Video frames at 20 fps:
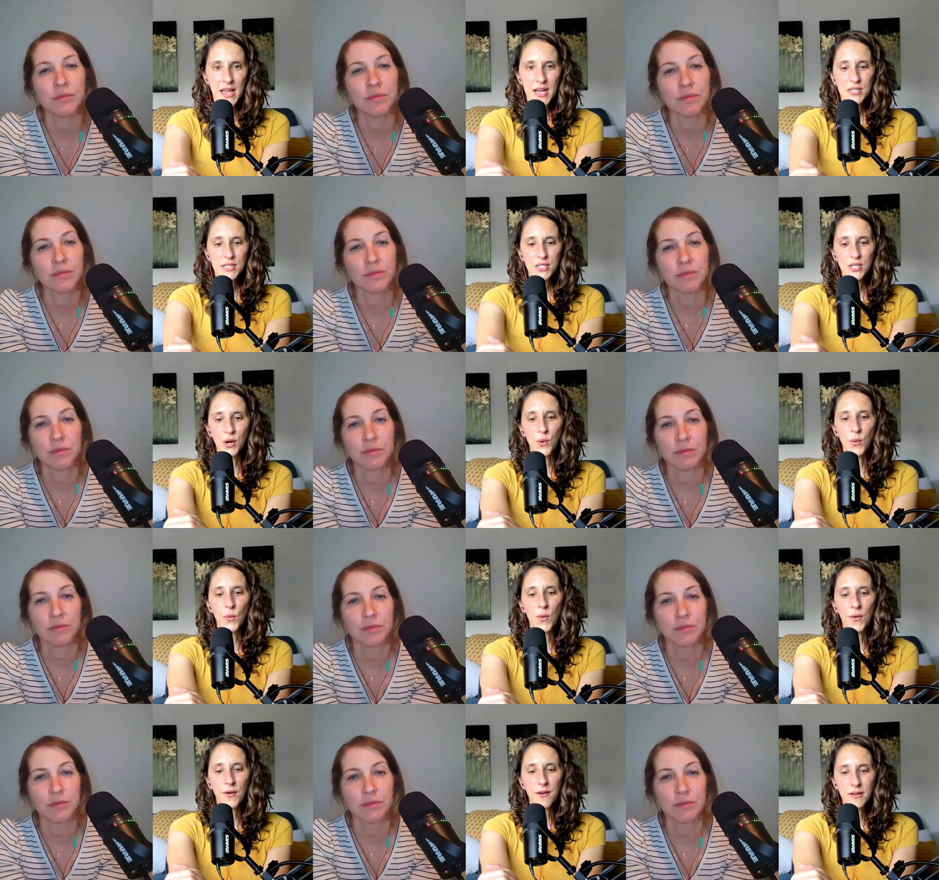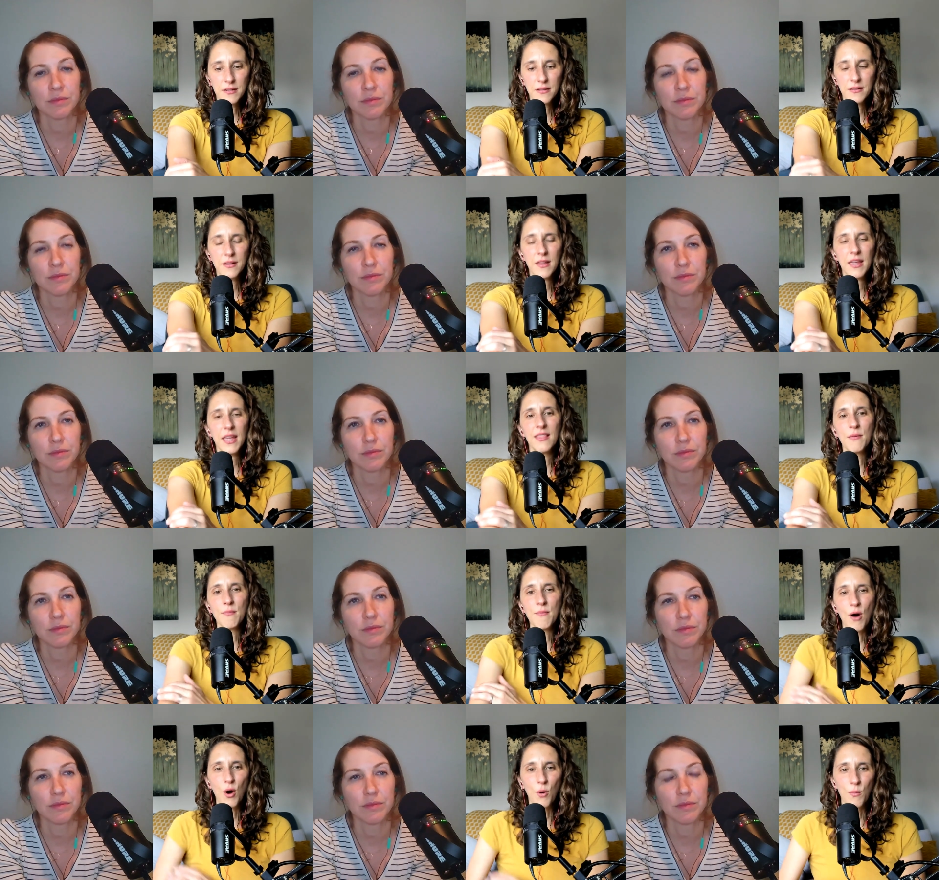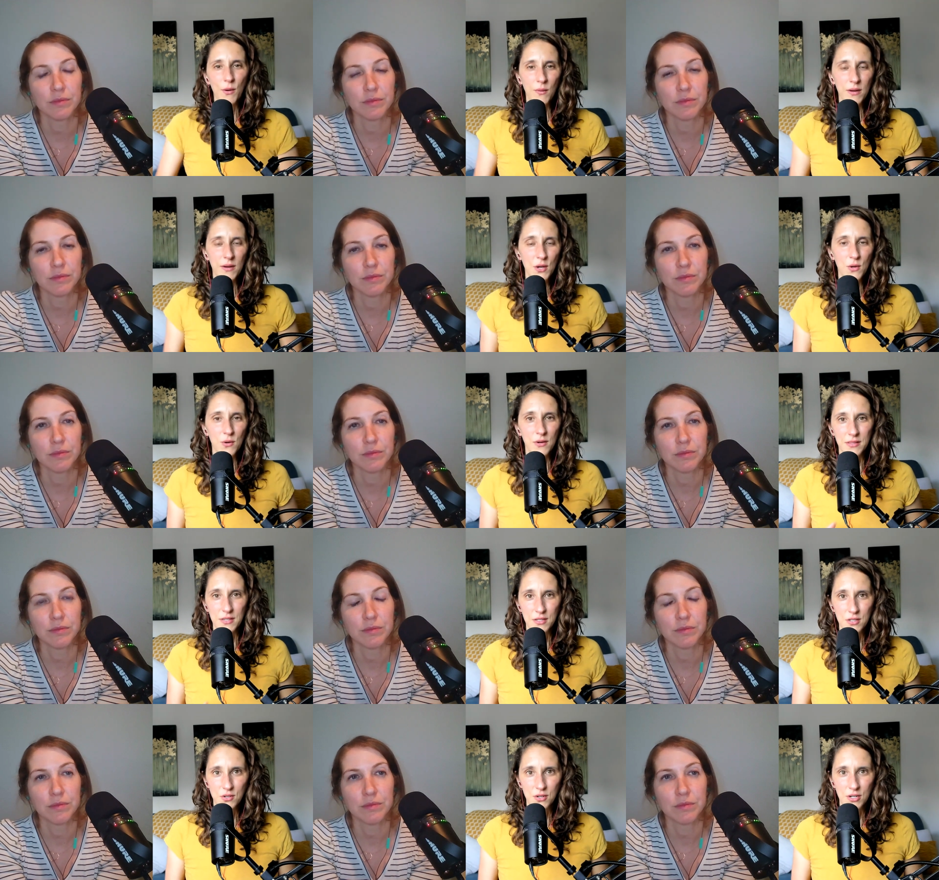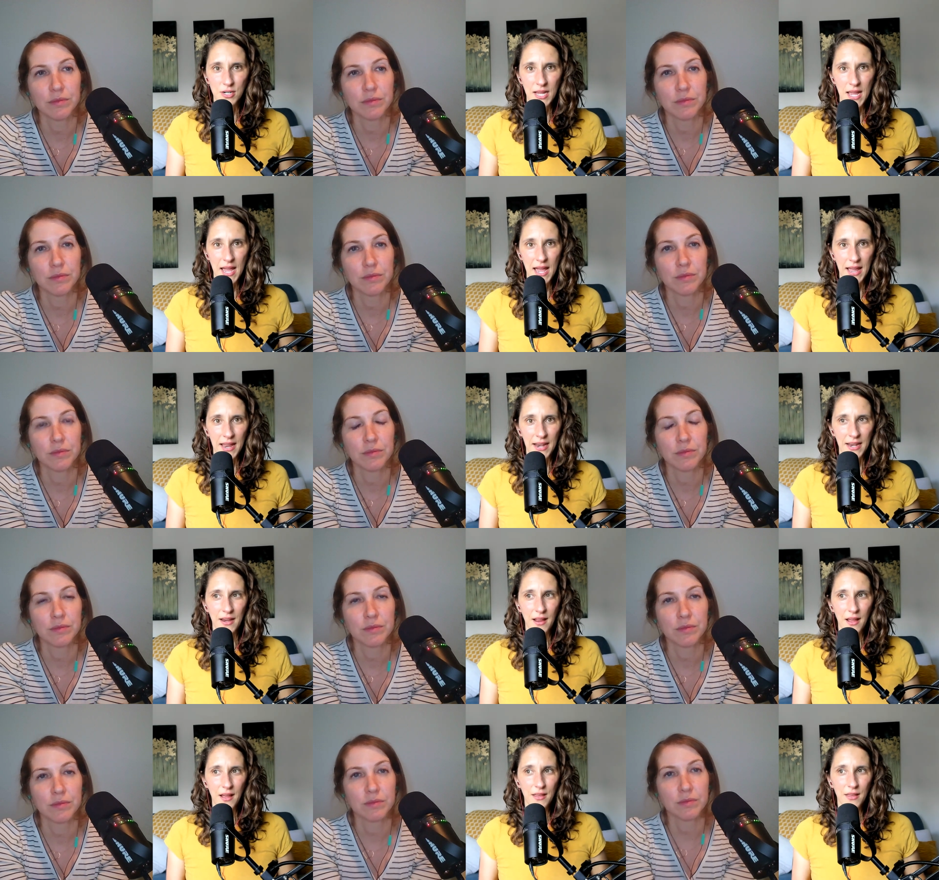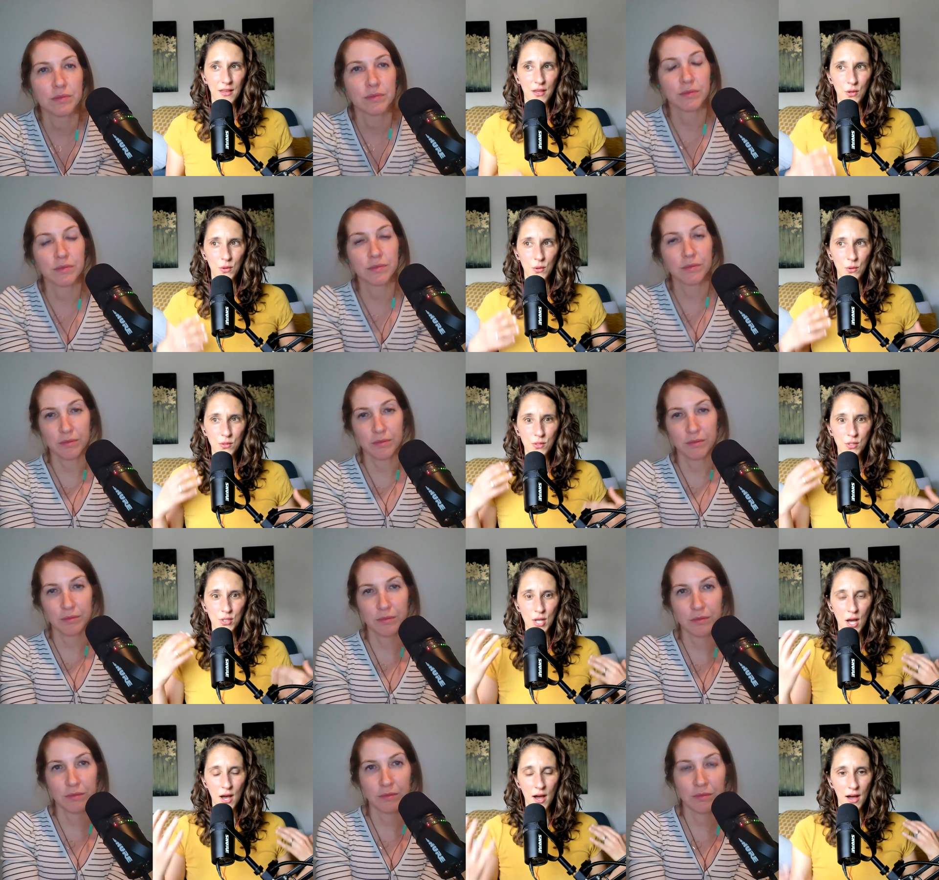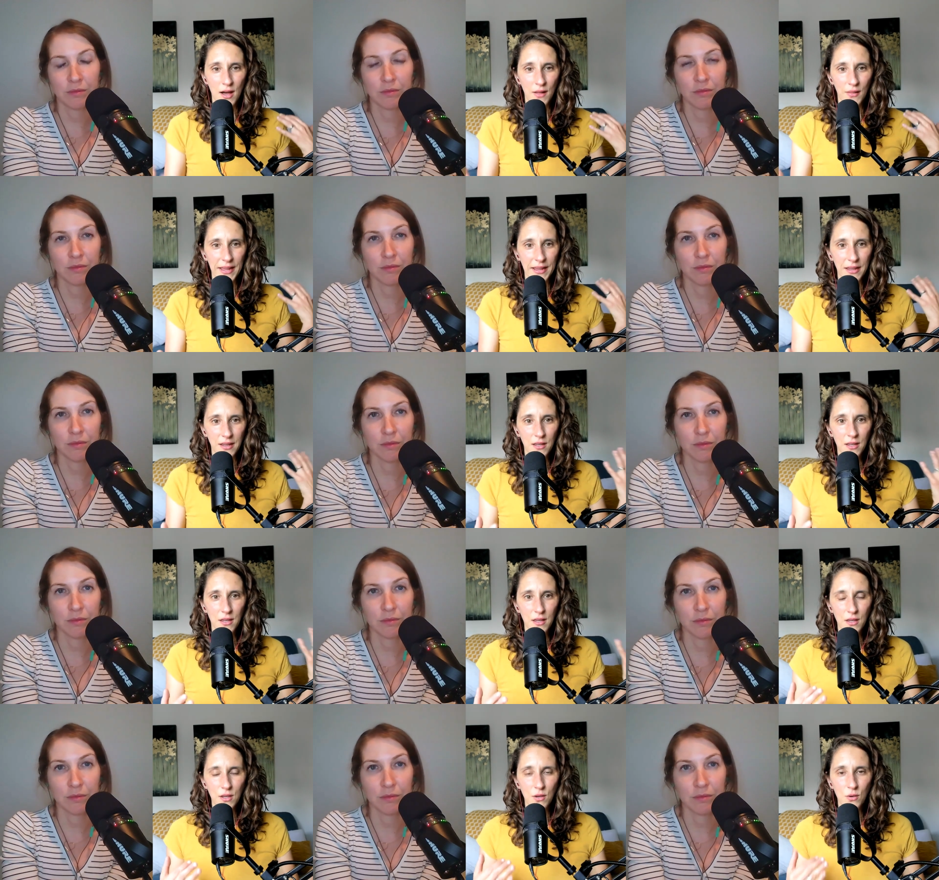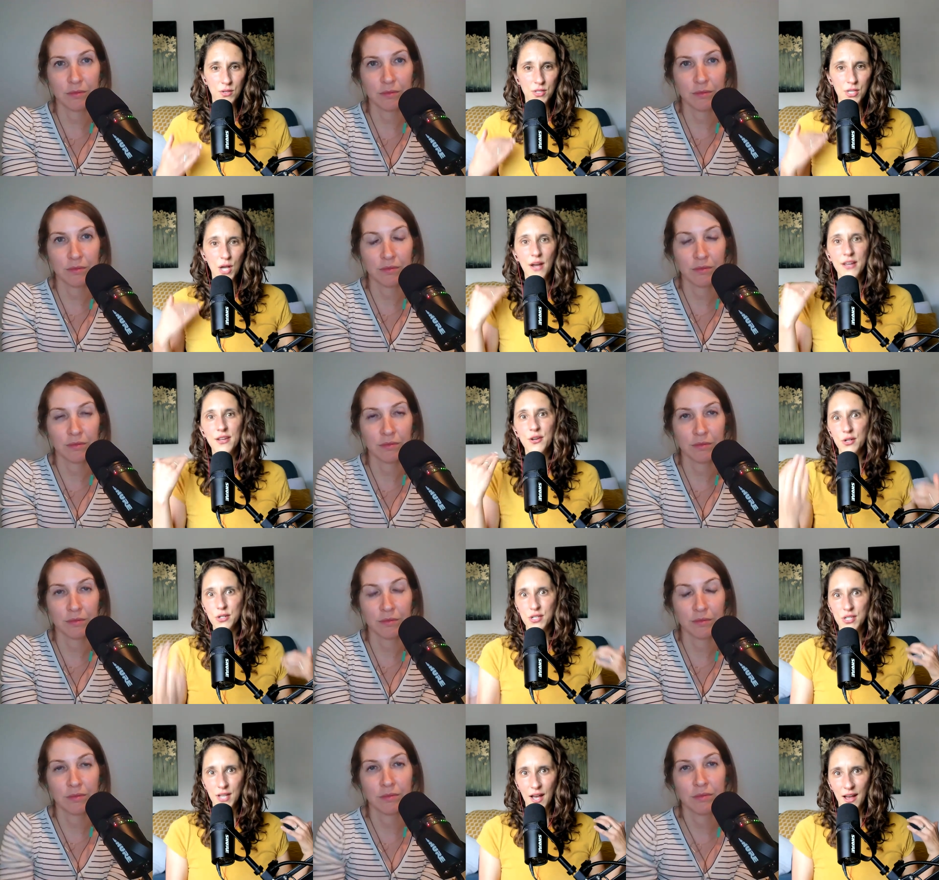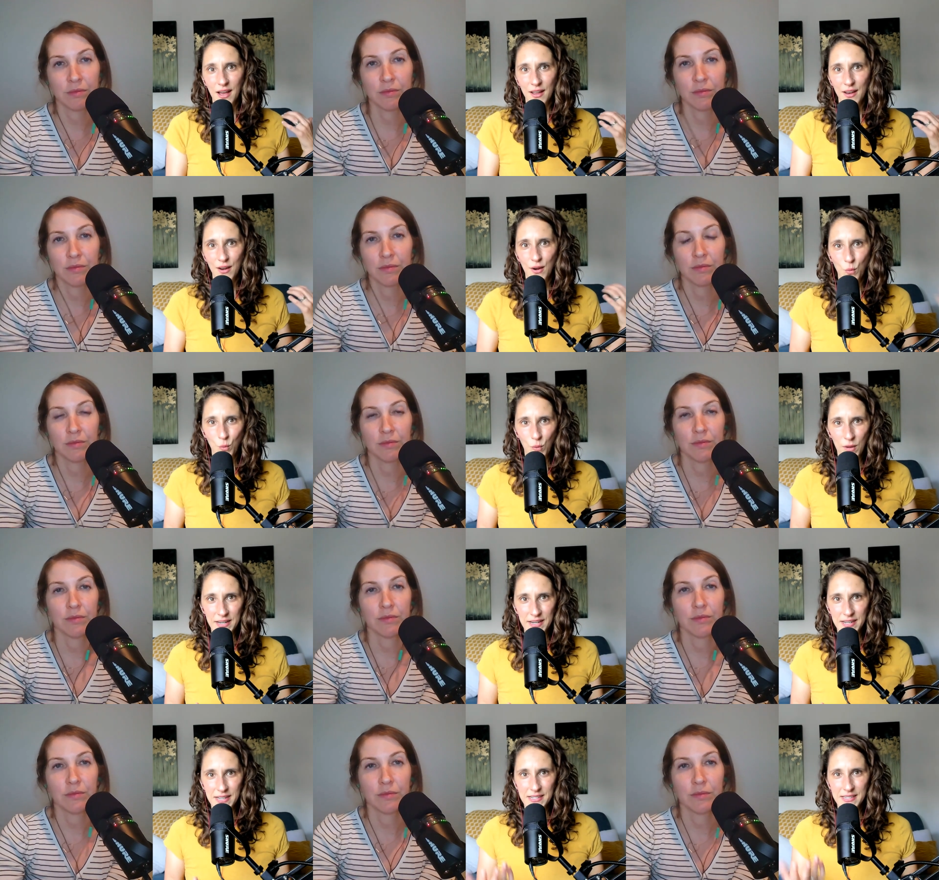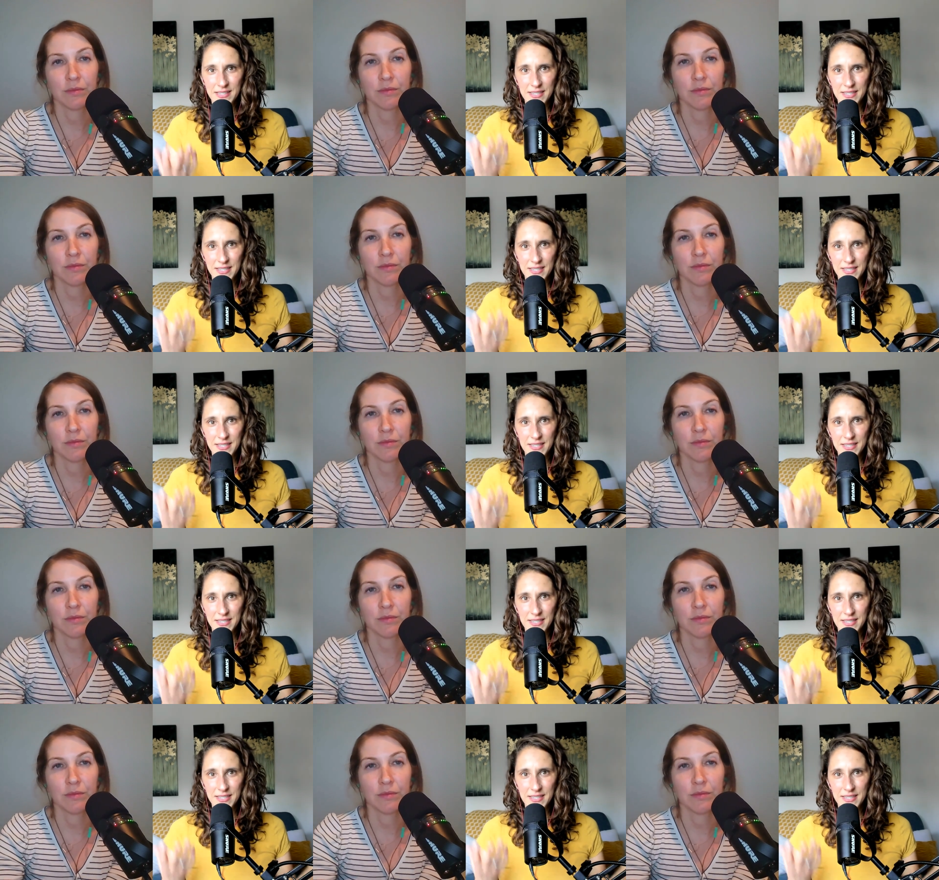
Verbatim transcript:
Speaker 1: So in the moment when you were in the street and you saw, like, you saw your son witness